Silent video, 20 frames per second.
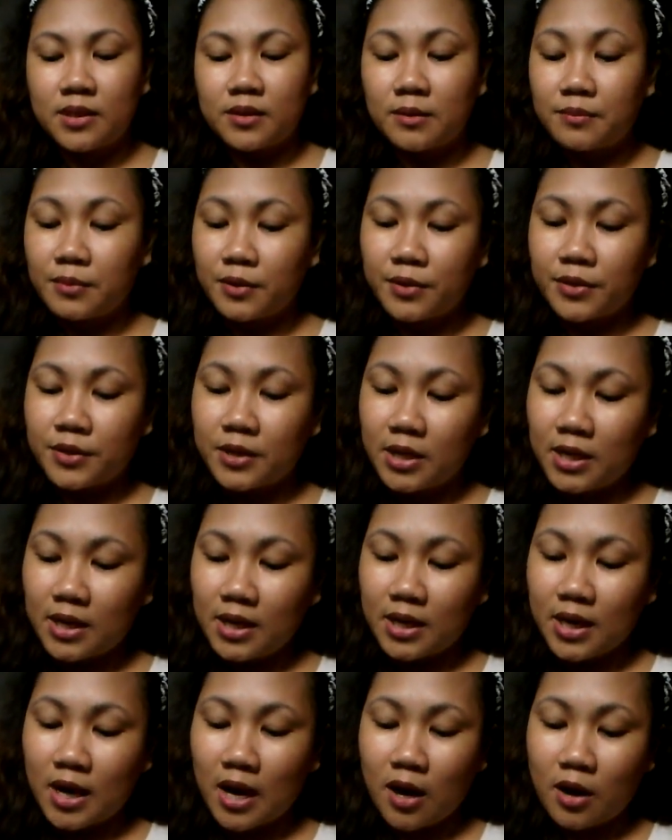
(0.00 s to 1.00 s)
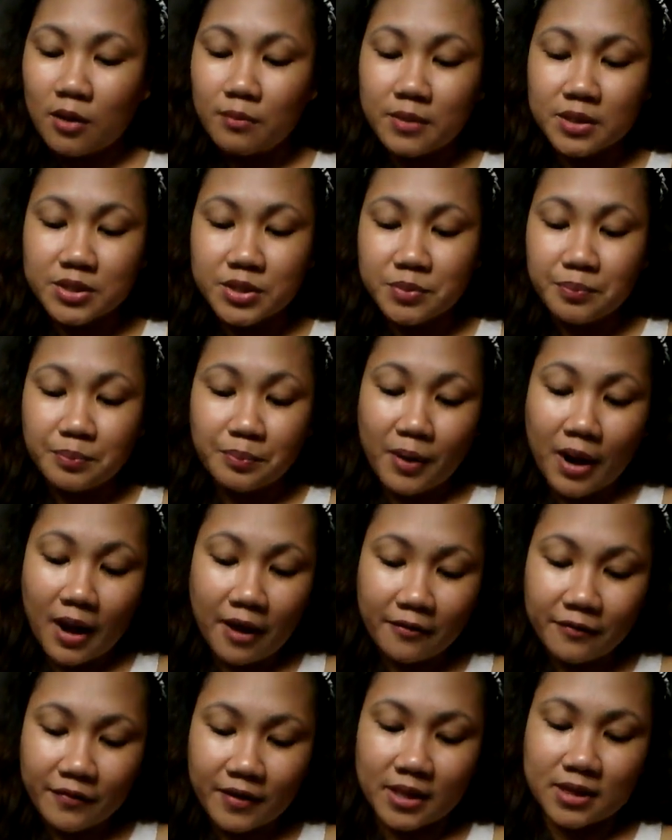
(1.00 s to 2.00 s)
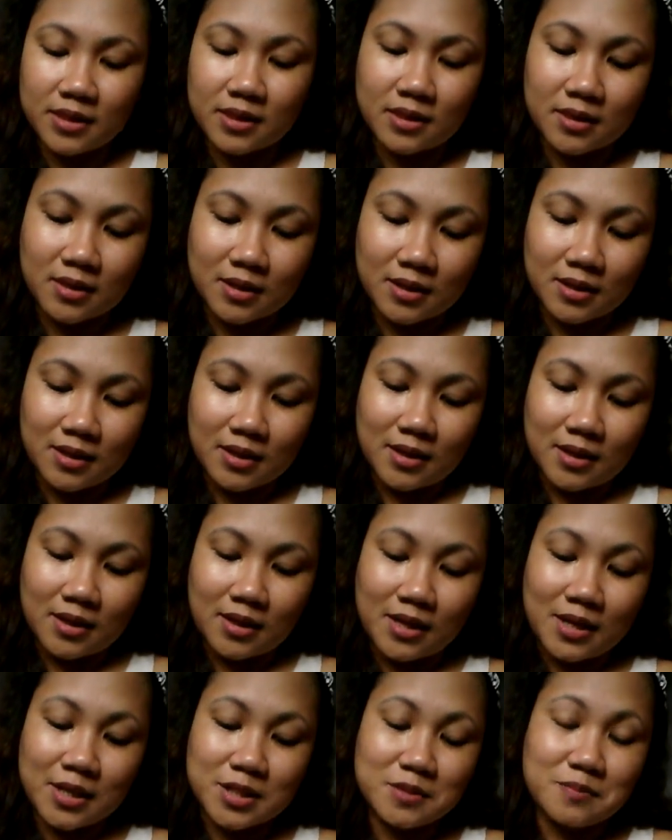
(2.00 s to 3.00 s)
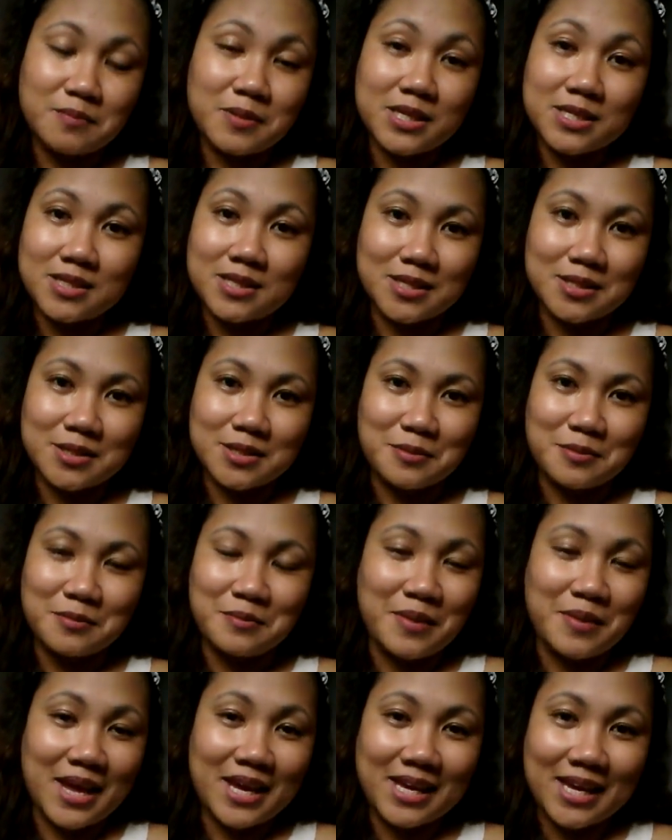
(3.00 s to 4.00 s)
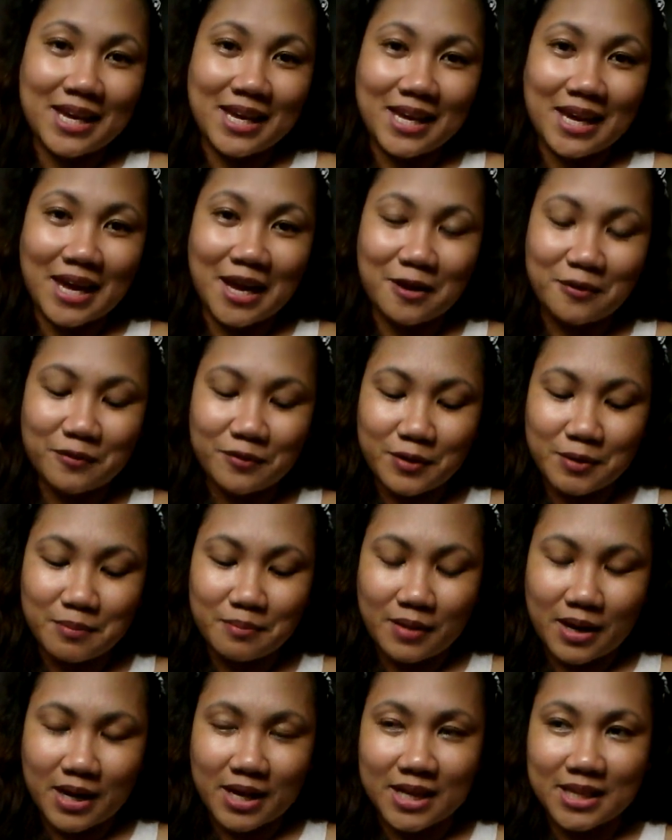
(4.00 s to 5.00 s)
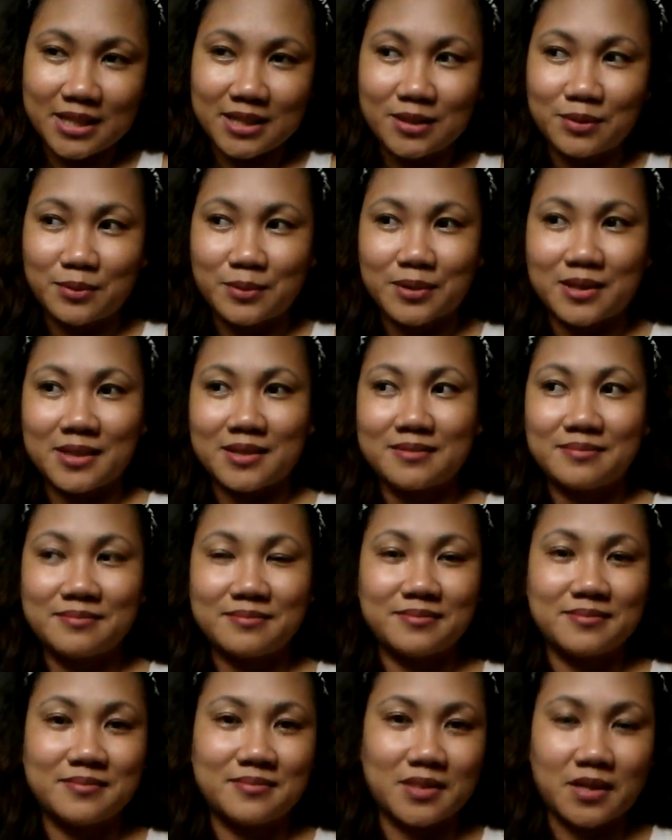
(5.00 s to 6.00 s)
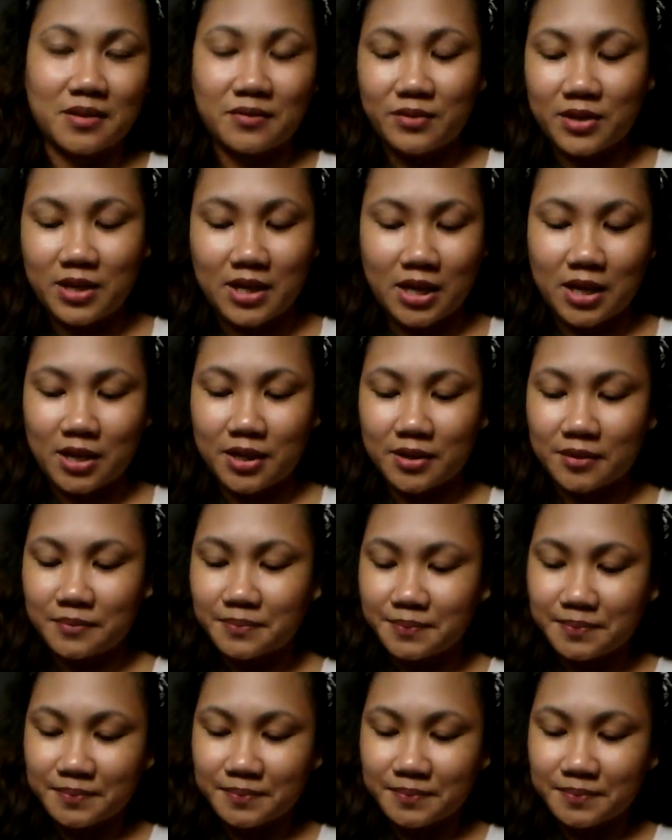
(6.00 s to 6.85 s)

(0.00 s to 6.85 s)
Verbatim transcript: Number three, how much profit his business are making every month or every year.